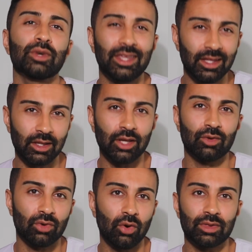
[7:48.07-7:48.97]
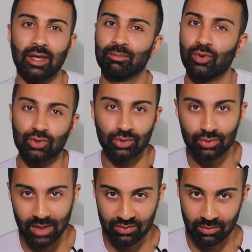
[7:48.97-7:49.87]
healing, growth, and personal
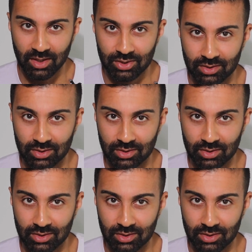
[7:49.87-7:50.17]
transformation.